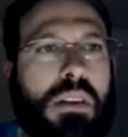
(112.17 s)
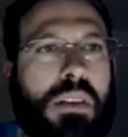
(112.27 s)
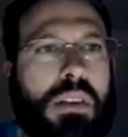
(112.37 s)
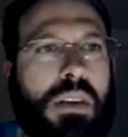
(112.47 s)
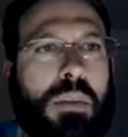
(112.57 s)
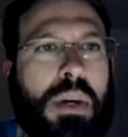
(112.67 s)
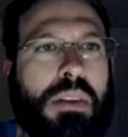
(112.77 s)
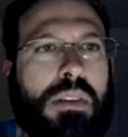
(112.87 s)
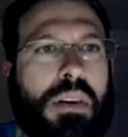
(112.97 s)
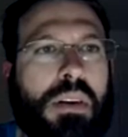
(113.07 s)
The
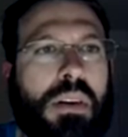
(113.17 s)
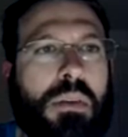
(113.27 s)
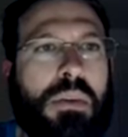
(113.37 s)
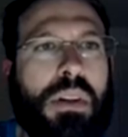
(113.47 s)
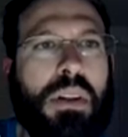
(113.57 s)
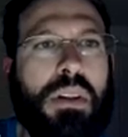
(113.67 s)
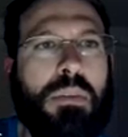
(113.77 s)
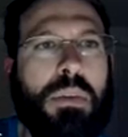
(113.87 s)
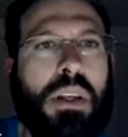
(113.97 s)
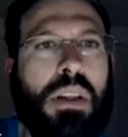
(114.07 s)
timeouts are pointless,
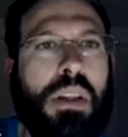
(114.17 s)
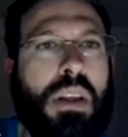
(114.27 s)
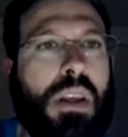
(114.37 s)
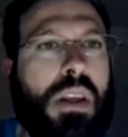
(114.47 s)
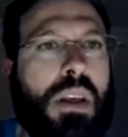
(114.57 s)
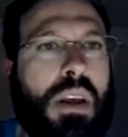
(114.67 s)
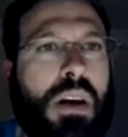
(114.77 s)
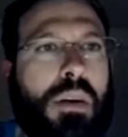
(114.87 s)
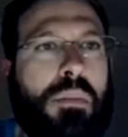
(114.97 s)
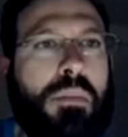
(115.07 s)
but
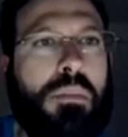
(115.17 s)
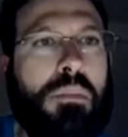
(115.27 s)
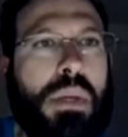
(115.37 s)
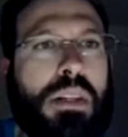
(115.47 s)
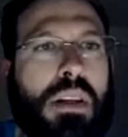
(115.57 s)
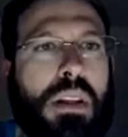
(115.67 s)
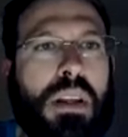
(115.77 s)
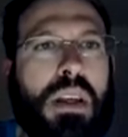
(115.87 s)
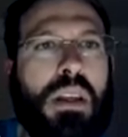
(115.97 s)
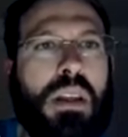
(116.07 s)

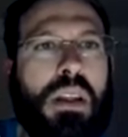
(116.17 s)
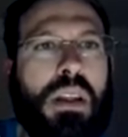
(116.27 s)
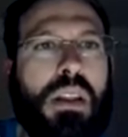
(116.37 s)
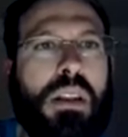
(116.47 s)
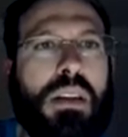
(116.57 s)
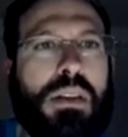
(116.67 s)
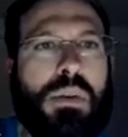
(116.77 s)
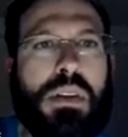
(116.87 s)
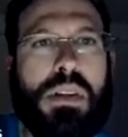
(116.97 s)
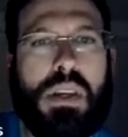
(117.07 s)
basically this
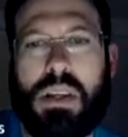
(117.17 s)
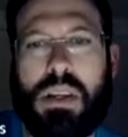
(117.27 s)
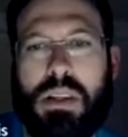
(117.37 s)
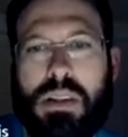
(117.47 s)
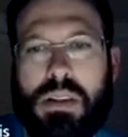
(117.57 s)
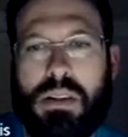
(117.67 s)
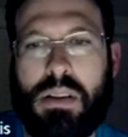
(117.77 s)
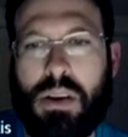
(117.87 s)
one says to